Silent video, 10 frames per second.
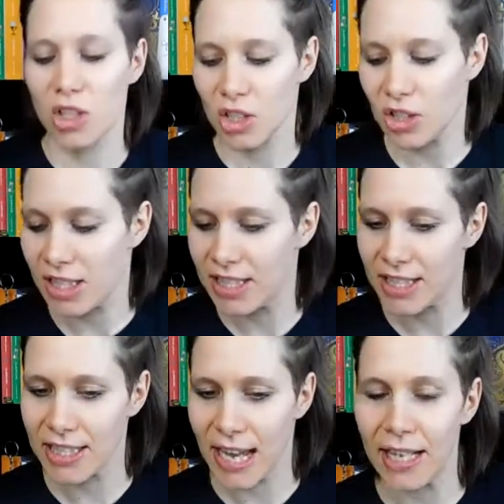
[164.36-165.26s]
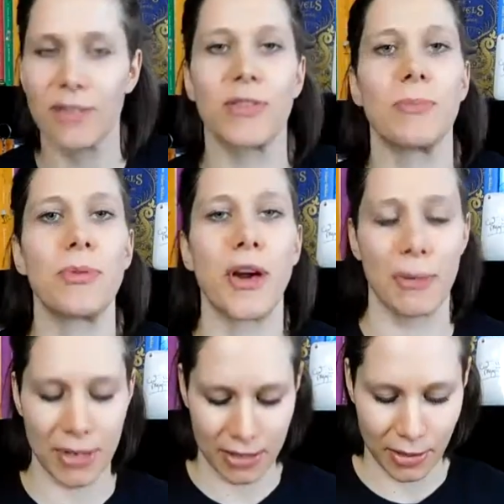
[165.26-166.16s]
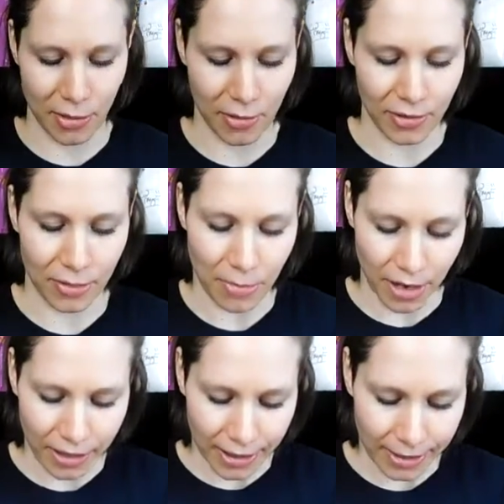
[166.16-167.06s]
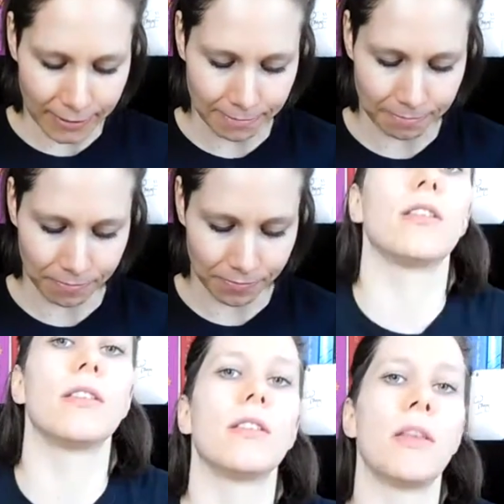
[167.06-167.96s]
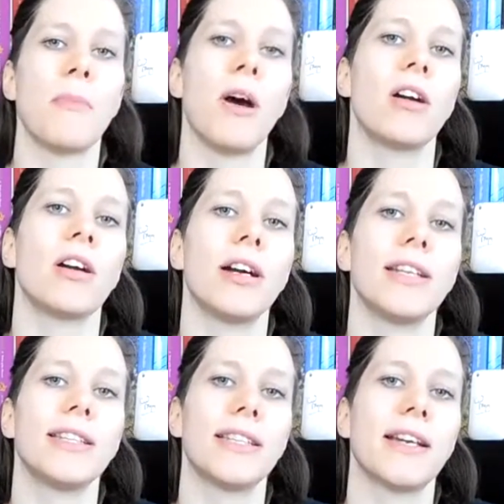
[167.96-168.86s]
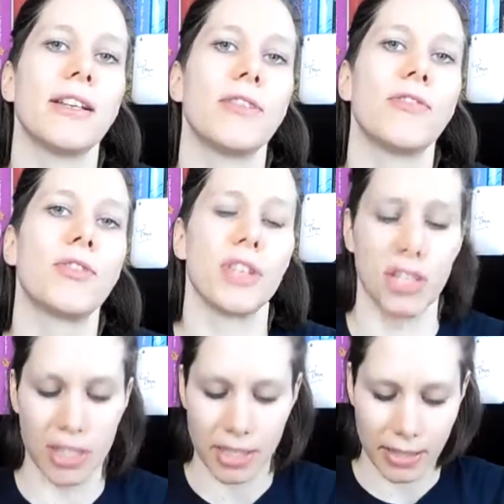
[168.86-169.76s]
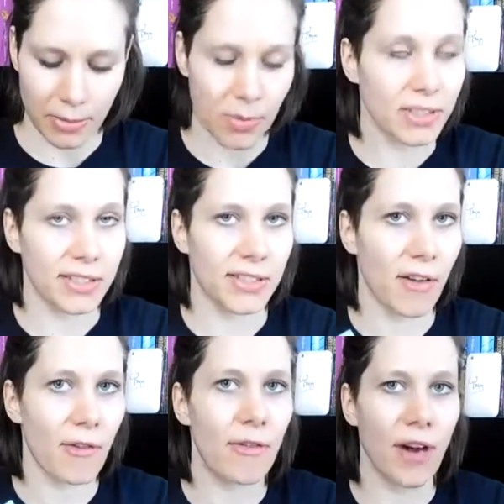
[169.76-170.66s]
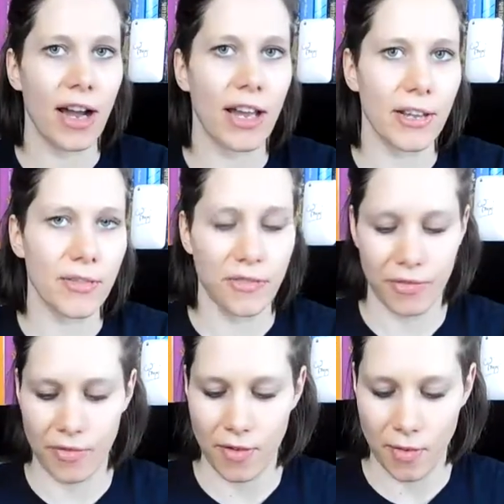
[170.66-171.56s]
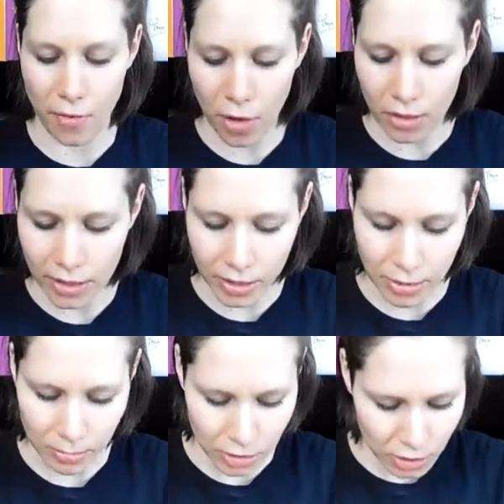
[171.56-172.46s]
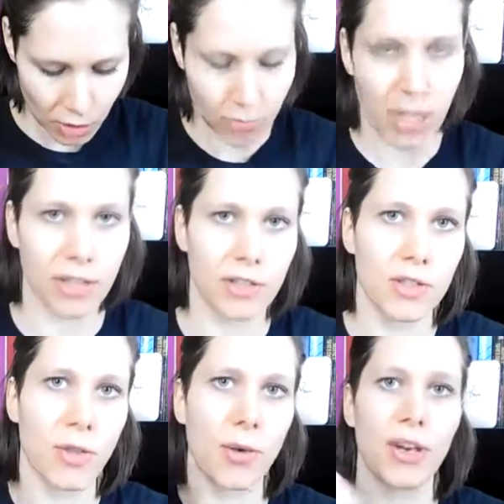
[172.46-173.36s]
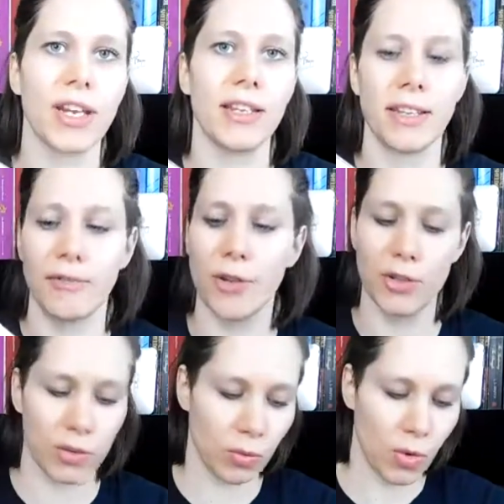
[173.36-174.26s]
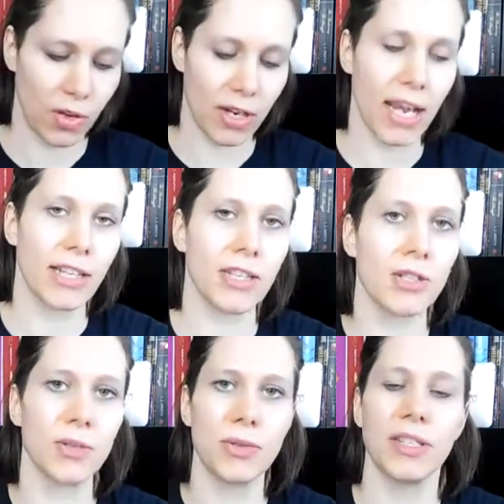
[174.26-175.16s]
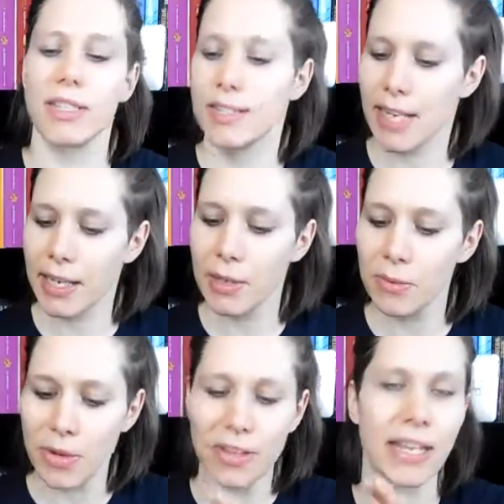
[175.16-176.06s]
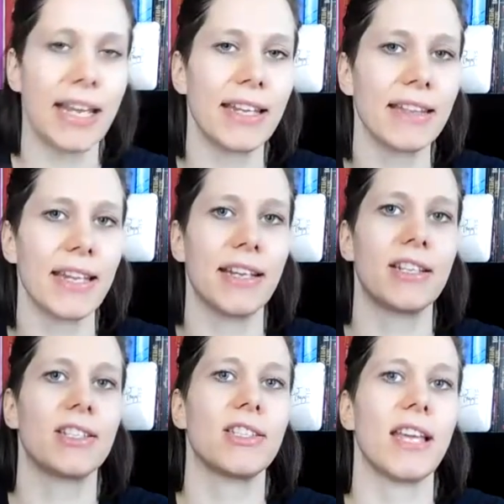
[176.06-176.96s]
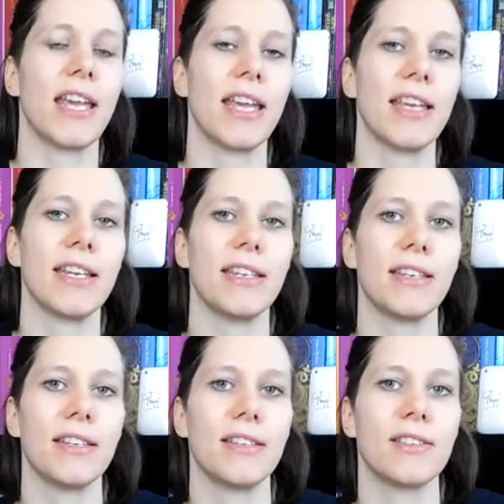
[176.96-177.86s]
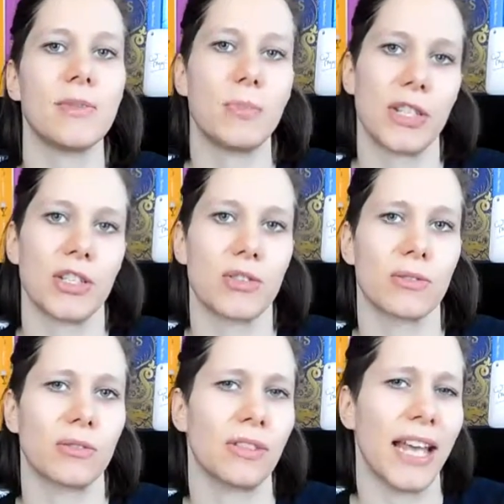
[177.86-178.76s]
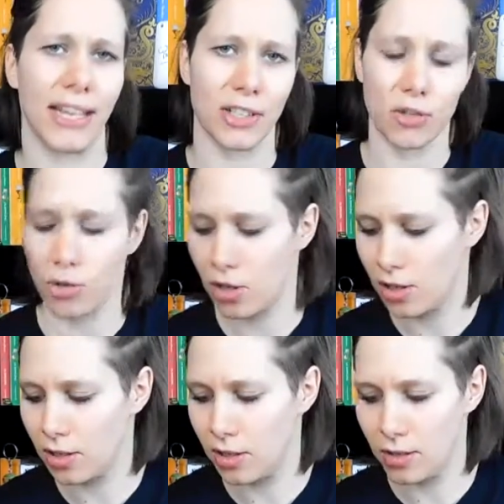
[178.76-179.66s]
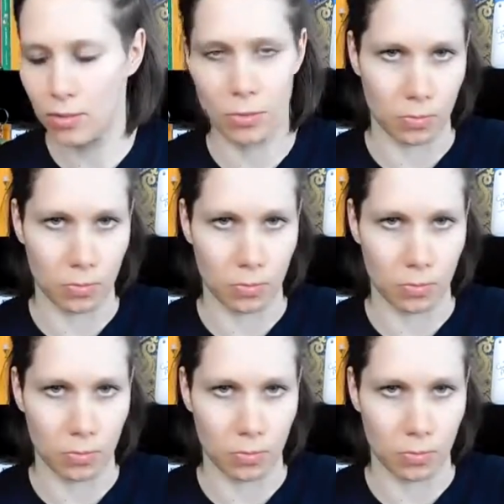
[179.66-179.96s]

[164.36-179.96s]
So this is kind of the premise of the manga. The manga itself originally was a five volume, so there is three in the first one and two in the second one, and there's a special extra